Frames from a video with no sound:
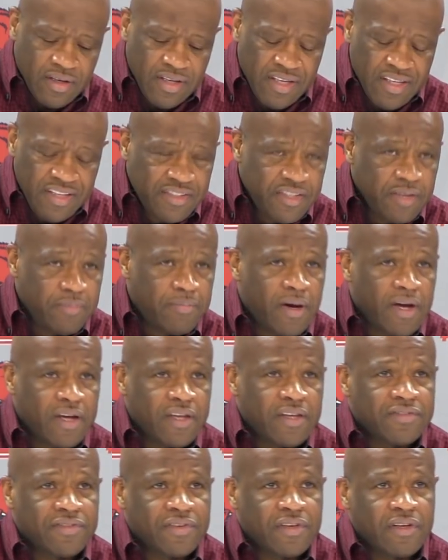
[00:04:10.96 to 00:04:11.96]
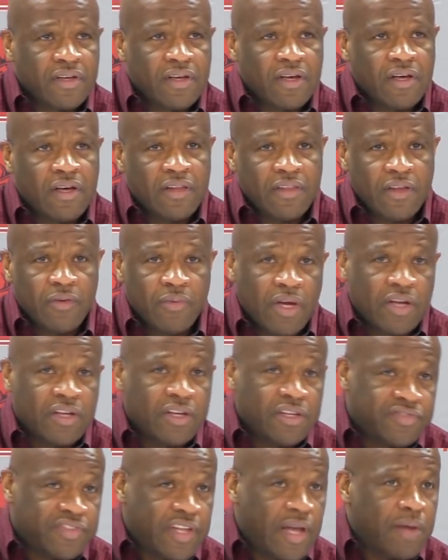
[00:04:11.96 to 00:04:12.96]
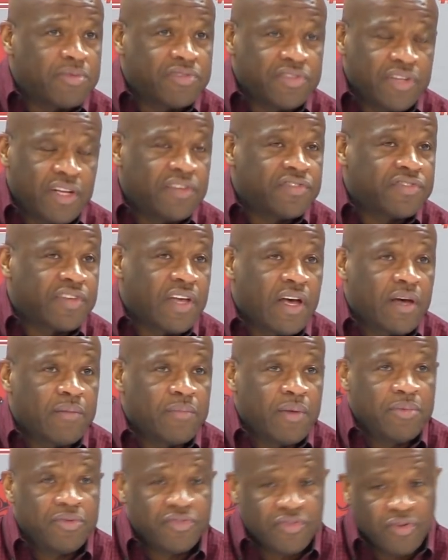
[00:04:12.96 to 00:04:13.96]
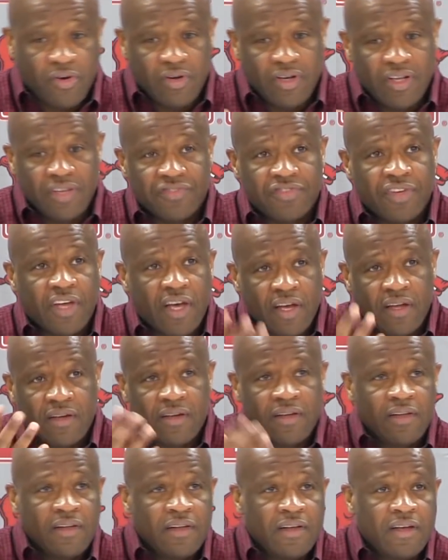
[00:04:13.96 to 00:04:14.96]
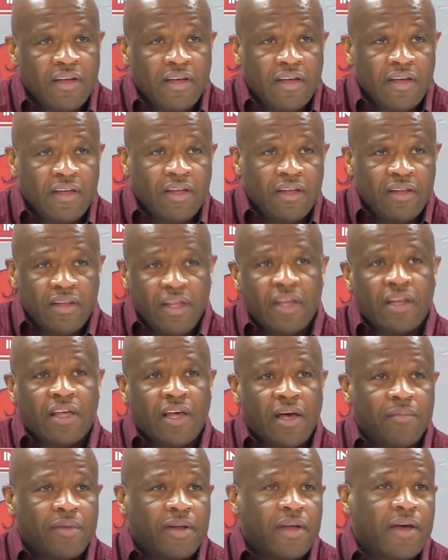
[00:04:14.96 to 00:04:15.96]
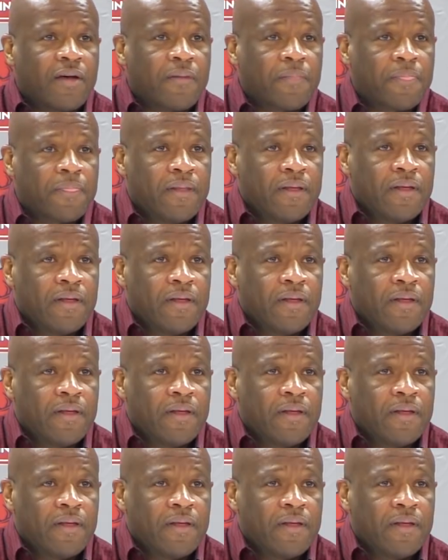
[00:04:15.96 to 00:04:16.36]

easy buckets. I think we got to establish it inside, maybe start inside and then coming out.